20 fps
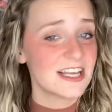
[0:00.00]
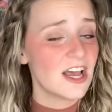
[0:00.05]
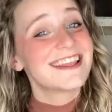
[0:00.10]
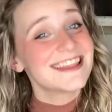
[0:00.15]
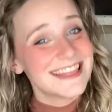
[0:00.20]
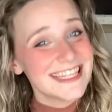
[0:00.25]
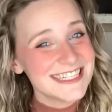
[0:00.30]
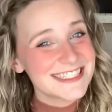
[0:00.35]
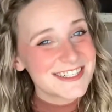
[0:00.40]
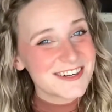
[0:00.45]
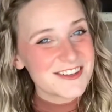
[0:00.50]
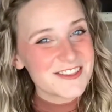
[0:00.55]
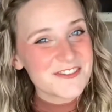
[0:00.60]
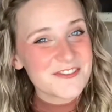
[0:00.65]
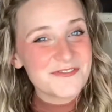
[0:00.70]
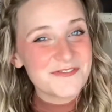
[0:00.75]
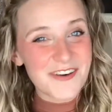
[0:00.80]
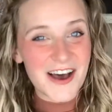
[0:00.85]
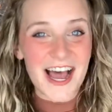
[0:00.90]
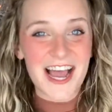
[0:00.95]
These are the
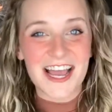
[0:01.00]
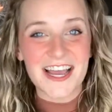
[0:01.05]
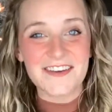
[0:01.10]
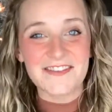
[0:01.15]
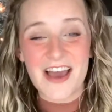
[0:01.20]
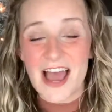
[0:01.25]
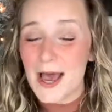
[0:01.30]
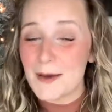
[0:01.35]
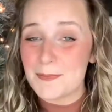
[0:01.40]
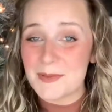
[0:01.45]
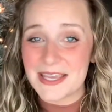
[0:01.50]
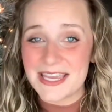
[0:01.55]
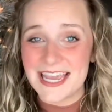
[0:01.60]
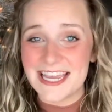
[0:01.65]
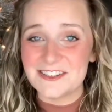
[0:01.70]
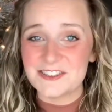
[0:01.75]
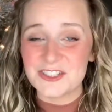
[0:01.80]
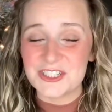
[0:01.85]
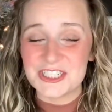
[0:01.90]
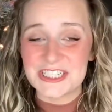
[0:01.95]
five
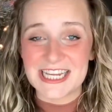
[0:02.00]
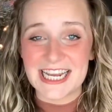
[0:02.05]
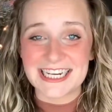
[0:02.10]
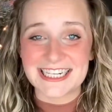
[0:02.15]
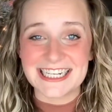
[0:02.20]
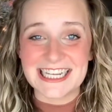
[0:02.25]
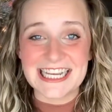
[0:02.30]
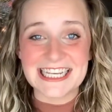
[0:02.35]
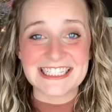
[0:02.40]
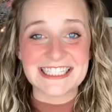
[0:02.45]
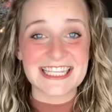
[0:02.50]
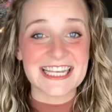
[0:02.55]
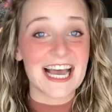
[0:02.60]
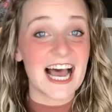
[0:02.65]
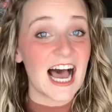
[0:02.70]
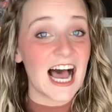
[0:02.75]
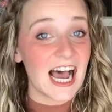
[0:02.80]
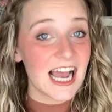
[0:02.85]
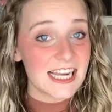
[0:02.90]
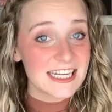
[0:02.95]
application techniques that
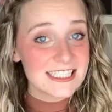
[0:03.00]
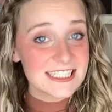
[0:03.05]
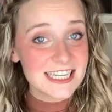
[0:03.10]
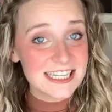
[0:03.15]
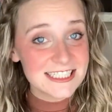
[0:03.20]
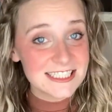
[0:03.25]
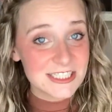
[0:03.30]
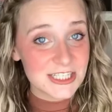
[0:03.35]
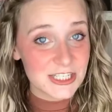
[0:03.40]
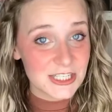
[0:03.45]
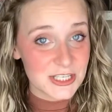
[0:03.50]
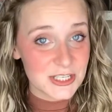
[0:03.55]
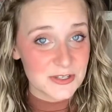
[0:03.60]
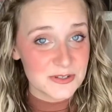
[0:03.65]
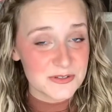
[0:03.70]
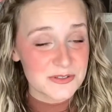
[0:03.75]
I tend to use